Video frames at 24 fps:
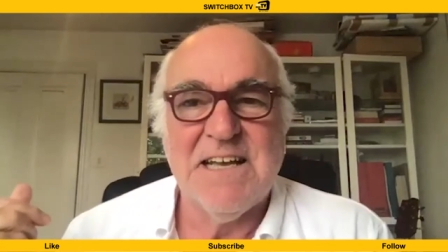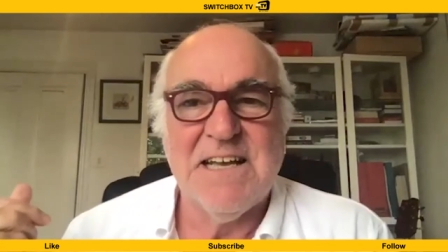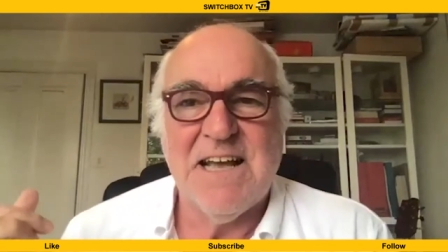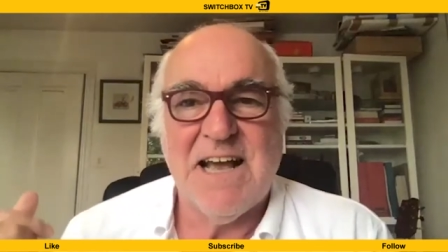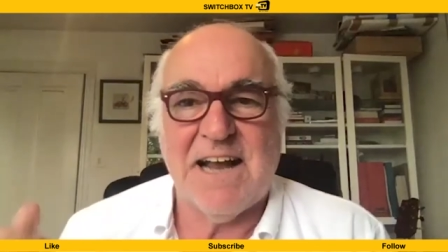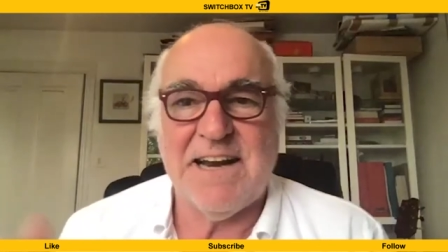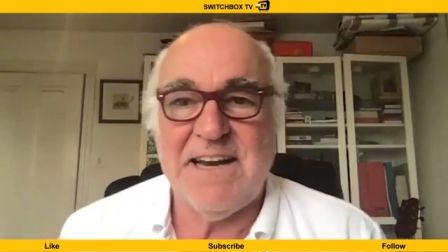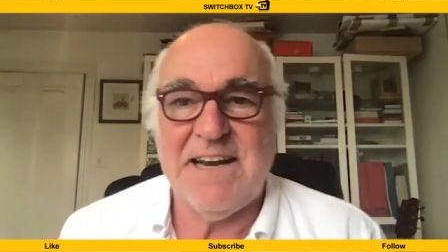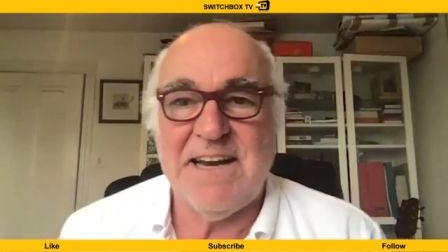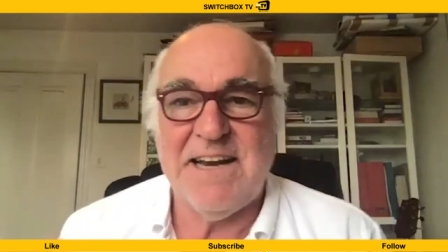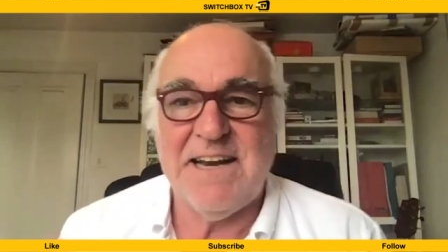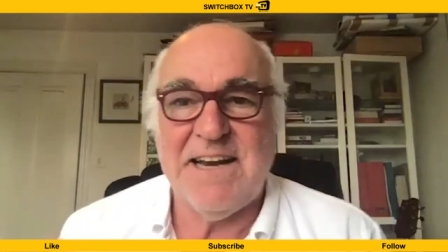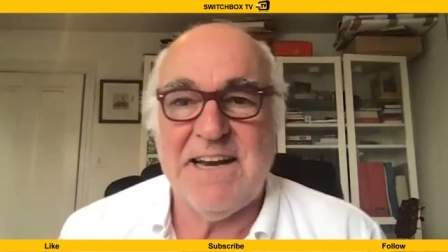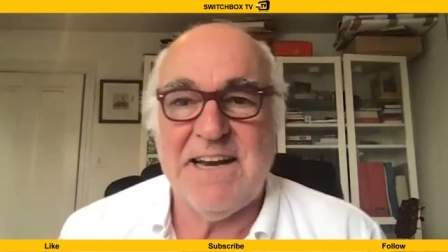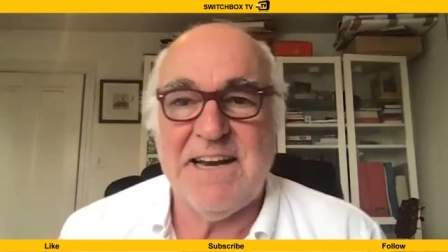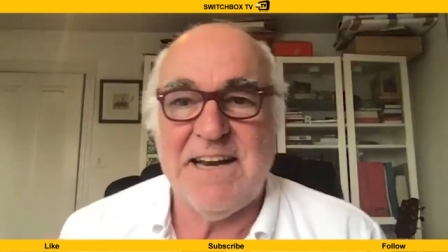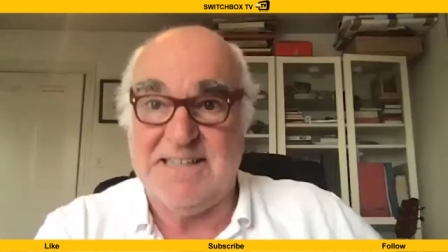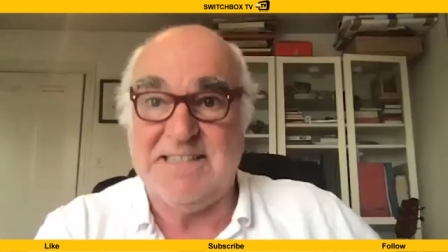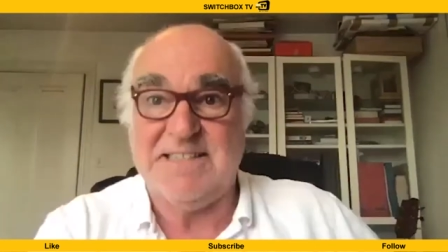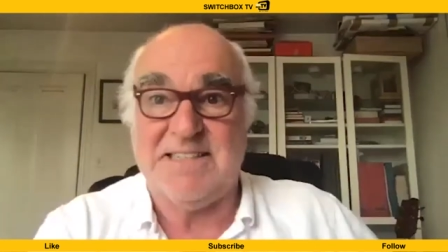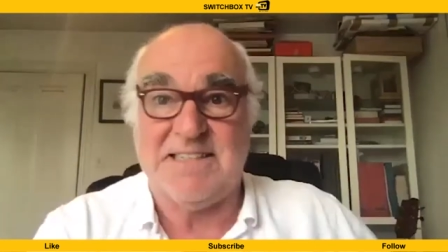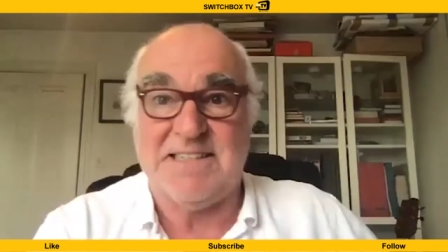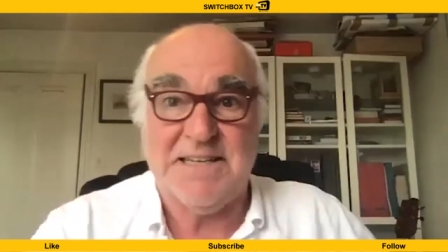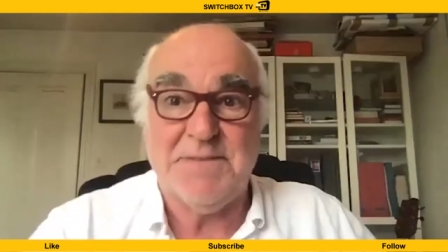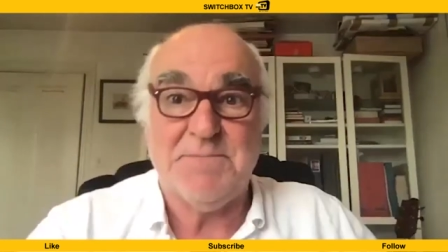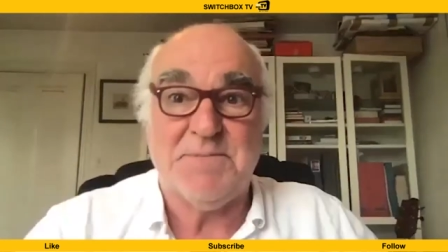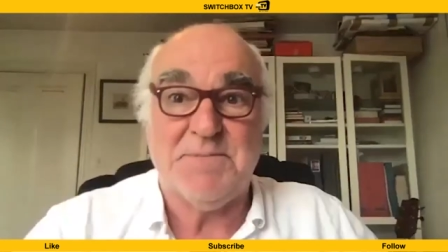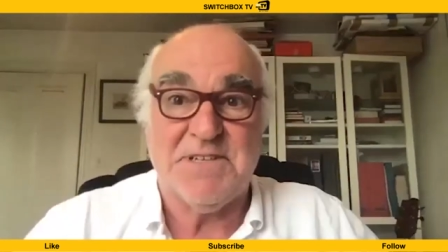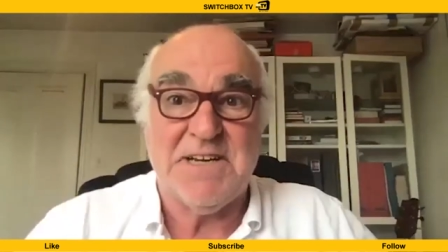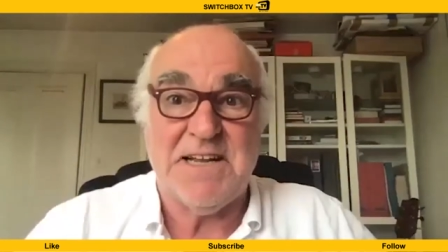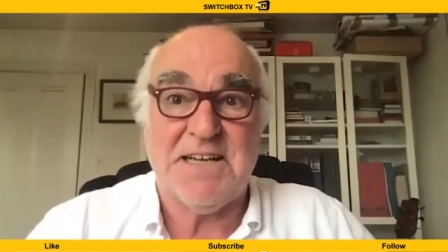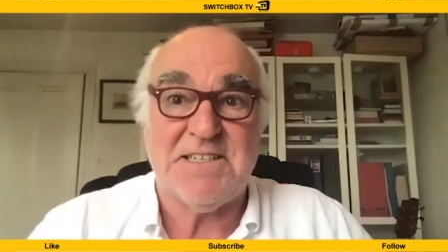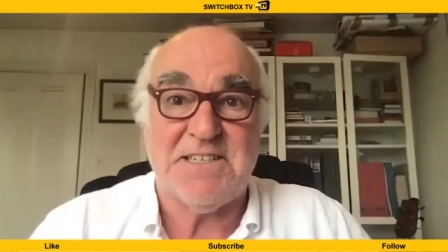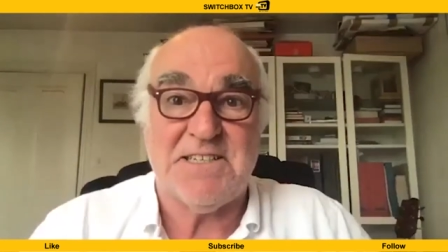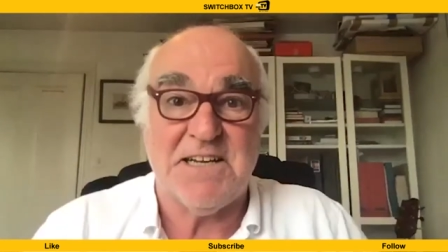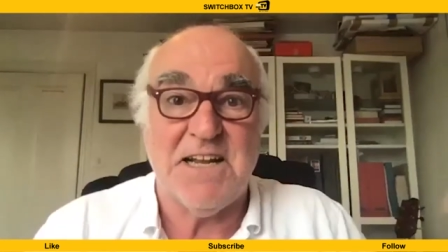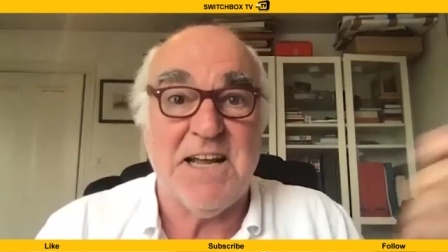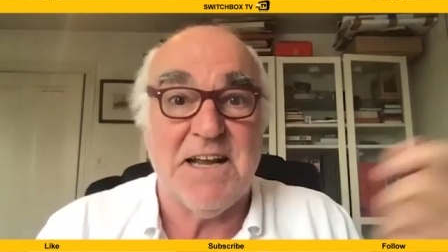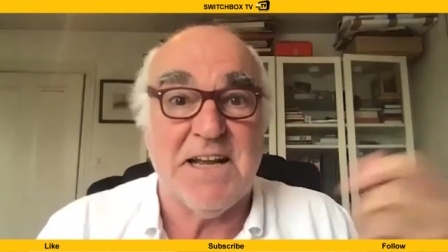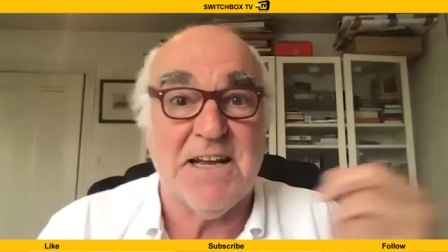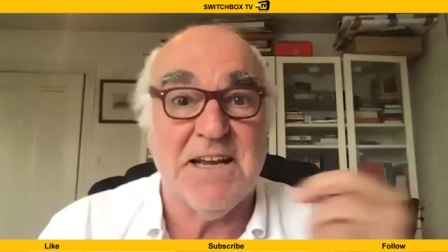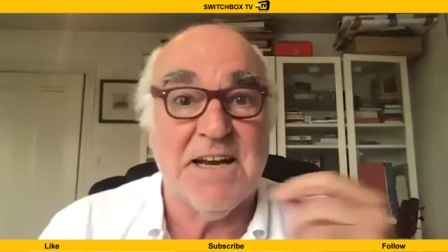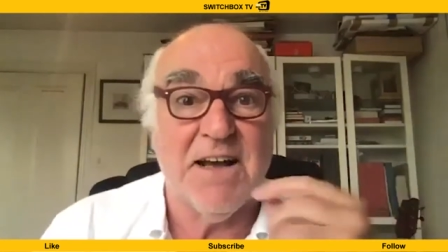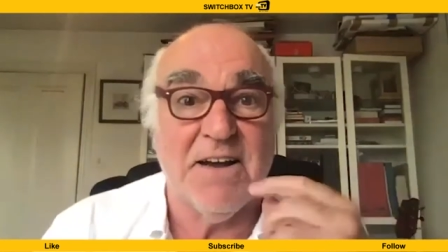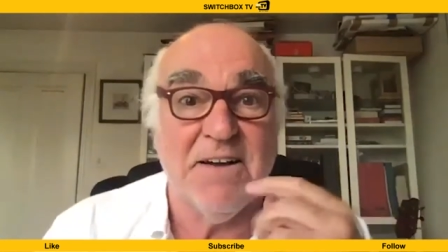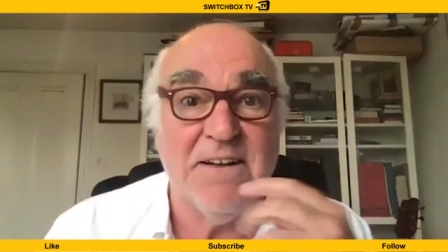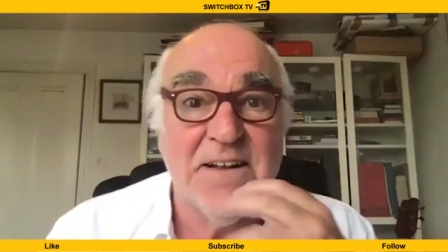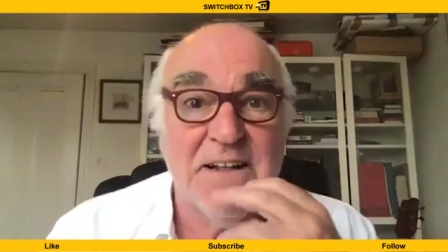And he had his Gibson SG,
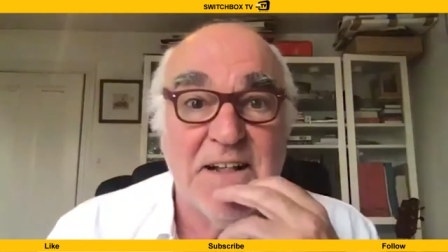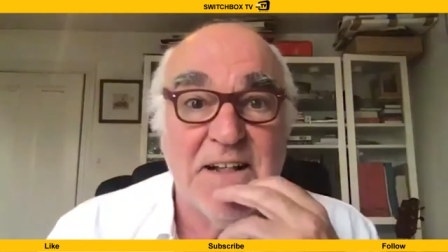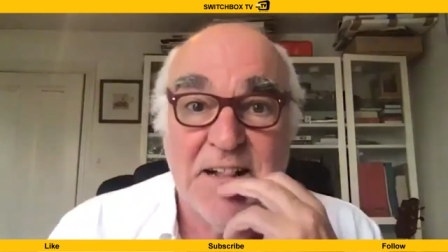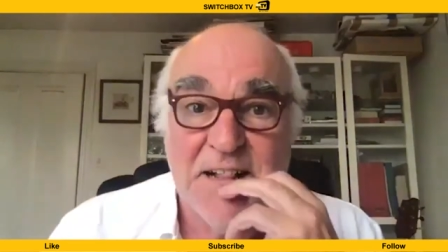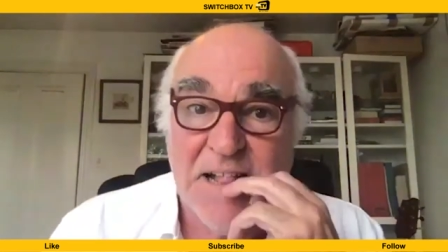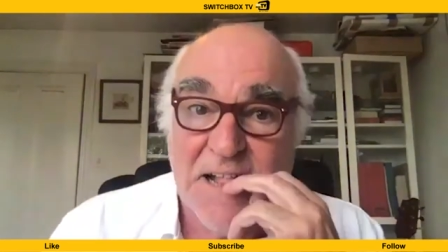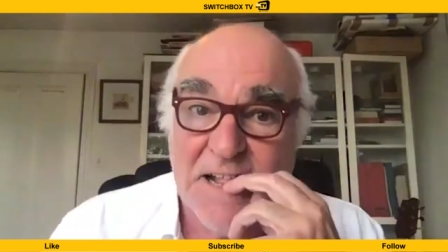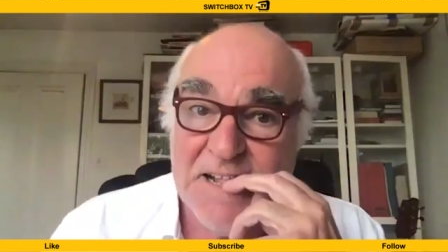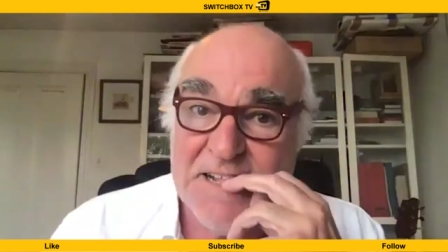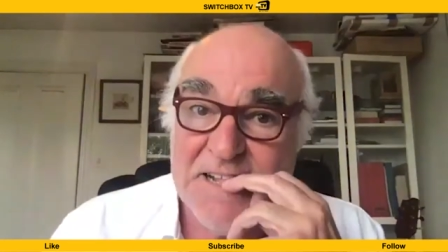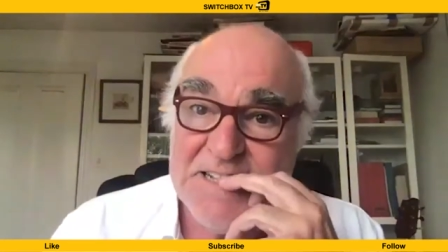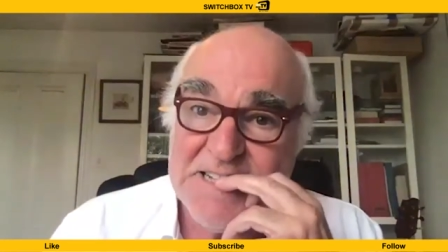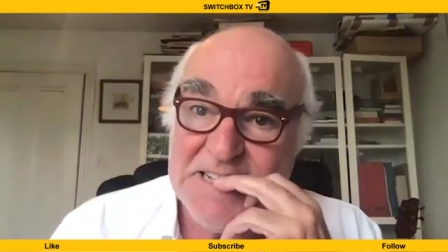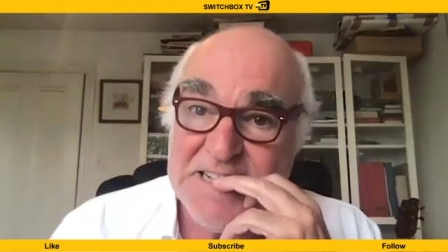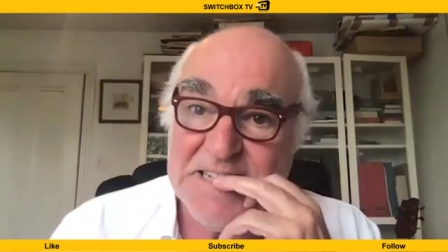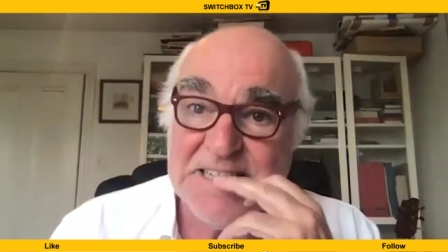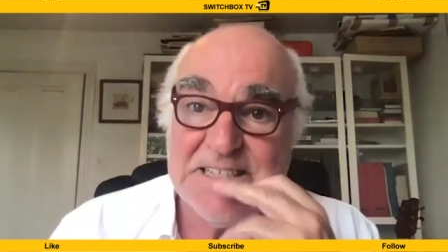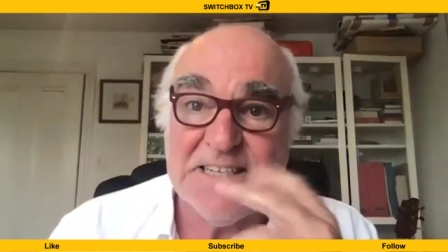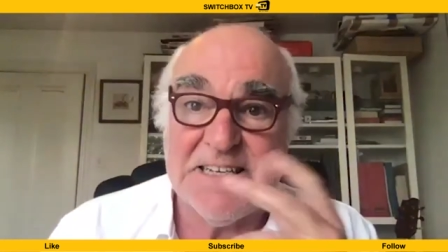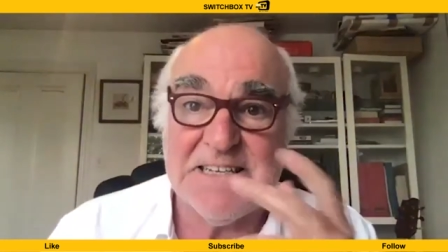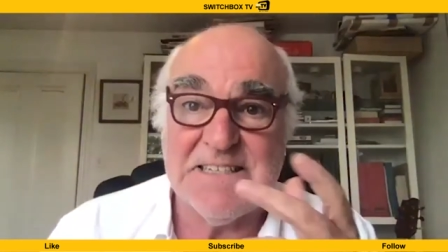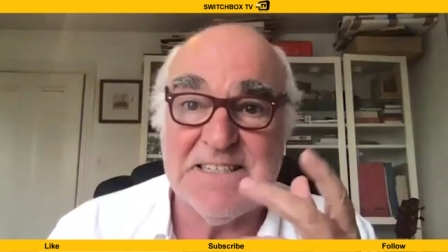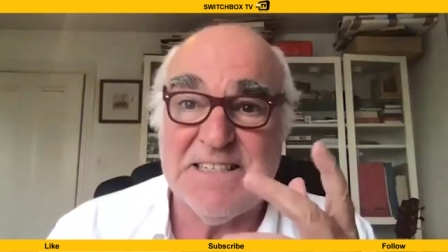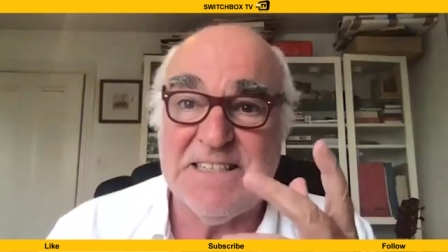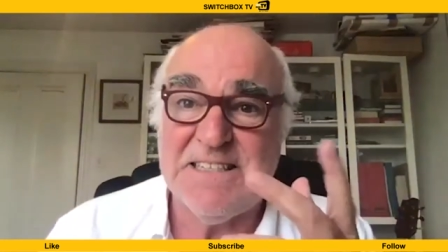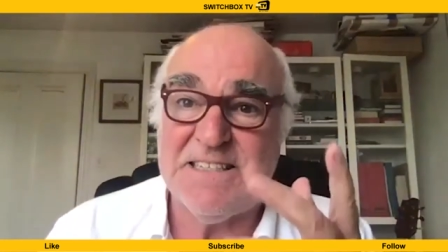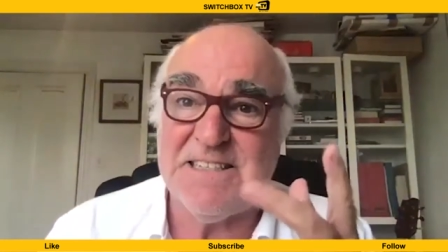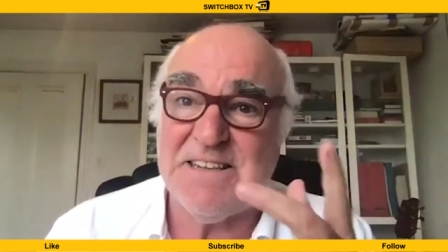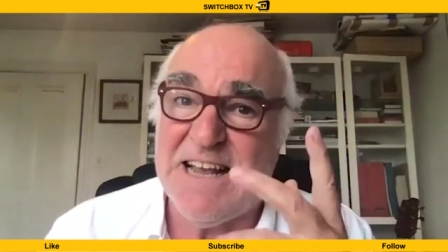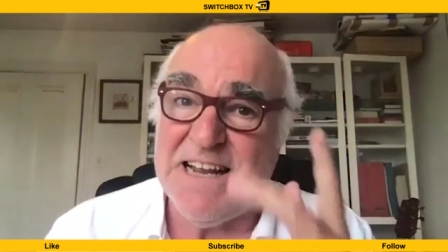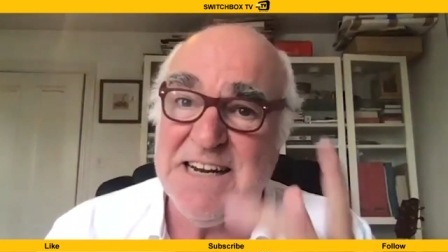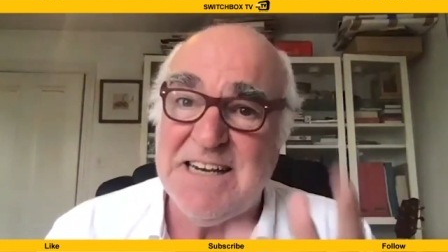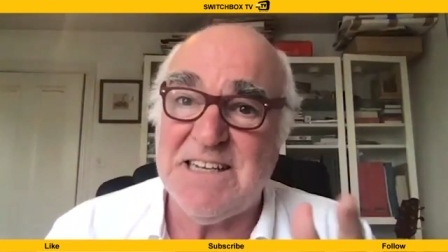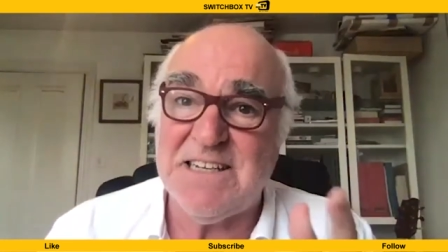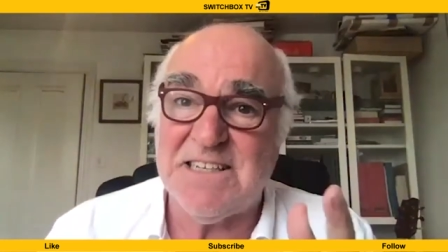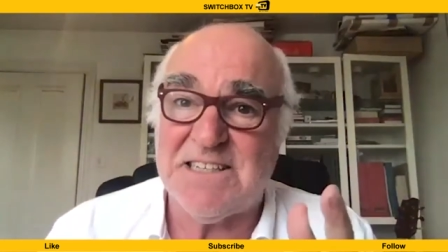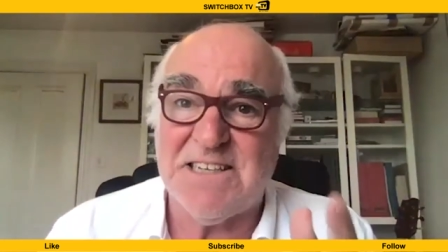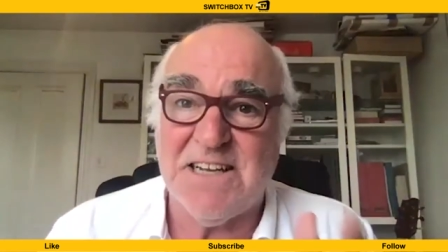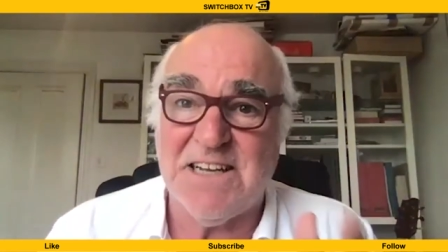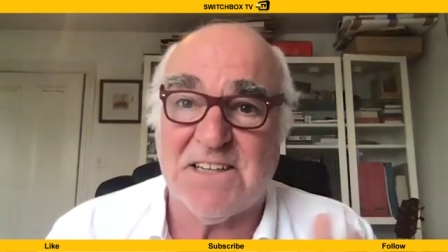And I said, is there any chance?